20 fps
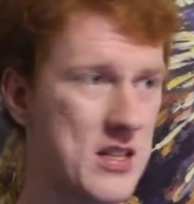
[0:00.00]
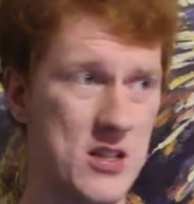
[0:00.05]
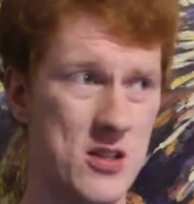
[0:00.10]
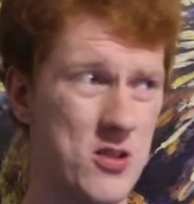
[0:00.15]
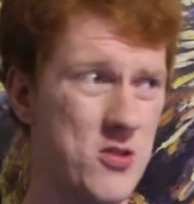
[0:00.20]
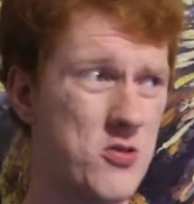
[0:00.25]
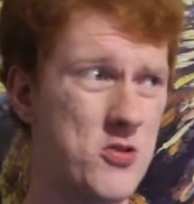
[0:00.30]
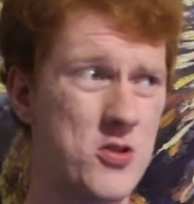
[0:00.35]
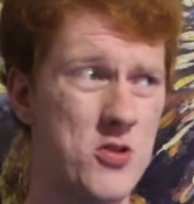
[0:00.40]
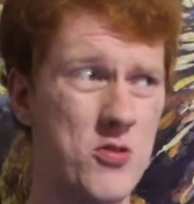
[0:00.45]

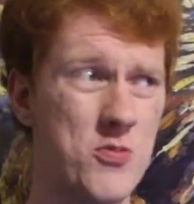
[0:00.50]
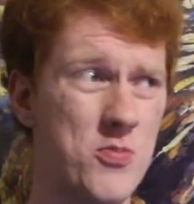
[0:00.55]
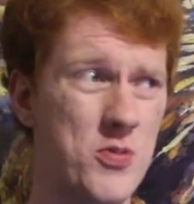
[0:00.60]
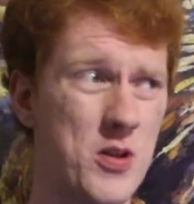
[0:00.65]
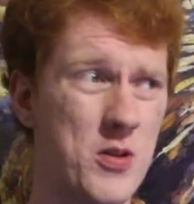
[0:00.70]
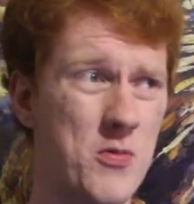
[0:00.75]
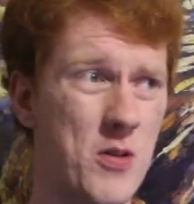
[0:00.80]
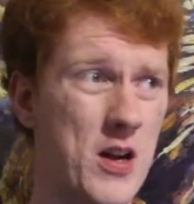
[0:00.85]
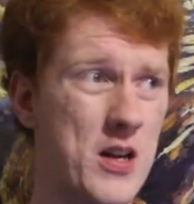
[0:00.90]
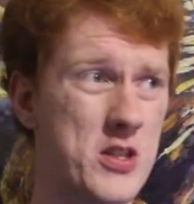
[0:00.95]
YouTube
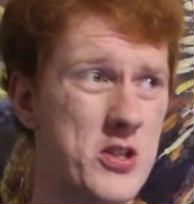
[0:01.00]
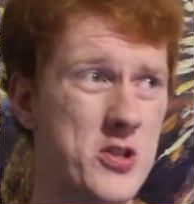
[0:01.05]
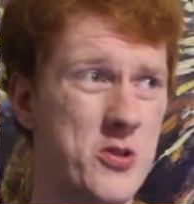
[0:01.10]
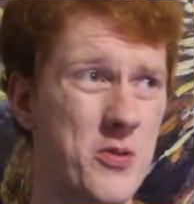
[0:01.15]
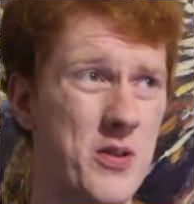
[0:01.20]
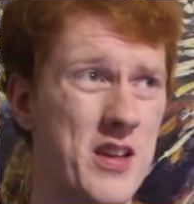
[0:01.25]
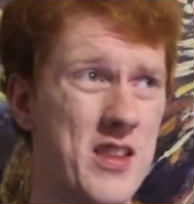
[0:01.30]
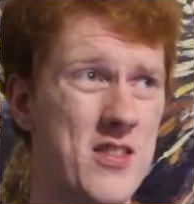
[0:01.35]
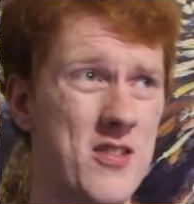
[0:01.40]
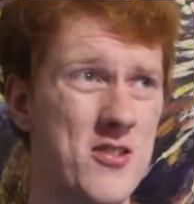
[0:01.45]
Rewind
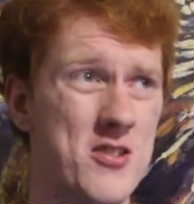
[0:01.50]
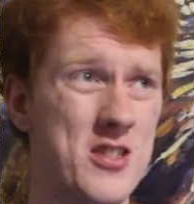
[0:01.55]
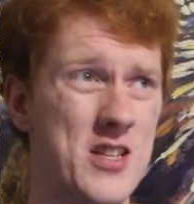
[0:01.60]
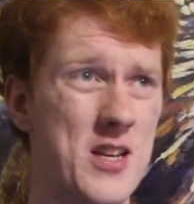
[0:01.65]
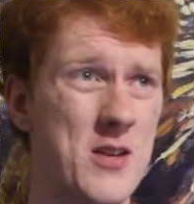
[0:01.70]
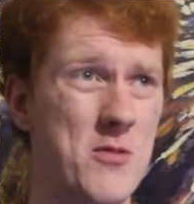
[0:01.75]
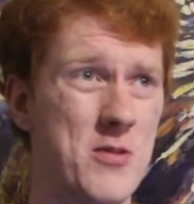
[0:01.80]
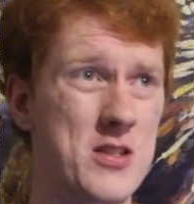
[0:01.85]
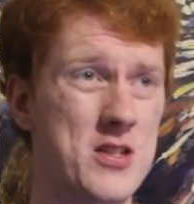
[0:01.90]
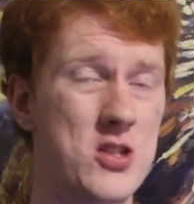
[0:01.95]

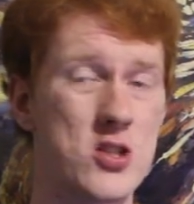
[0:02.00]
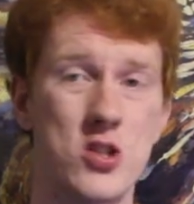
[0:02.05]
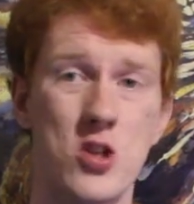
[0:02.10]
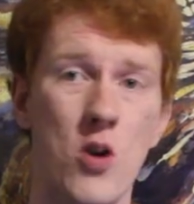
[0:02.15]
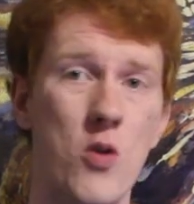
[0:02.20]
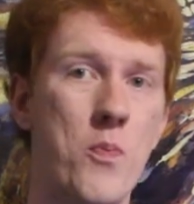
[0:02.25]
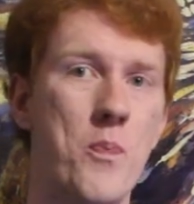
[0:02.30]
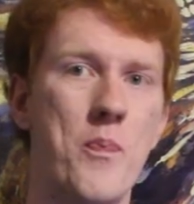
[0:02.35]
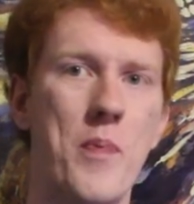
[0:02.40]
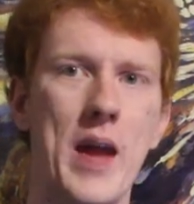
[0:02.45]
2013 was so